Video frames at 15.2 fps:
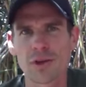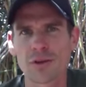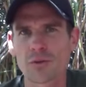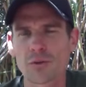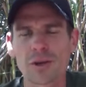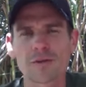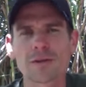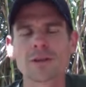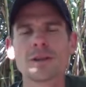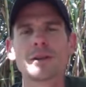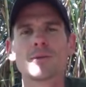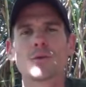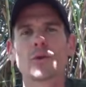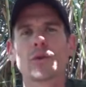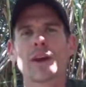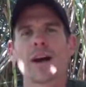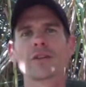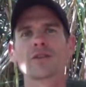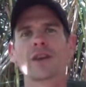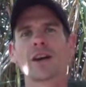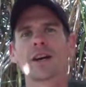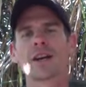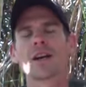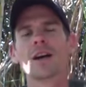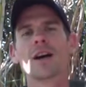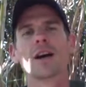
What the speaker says: years, whatever. 2008.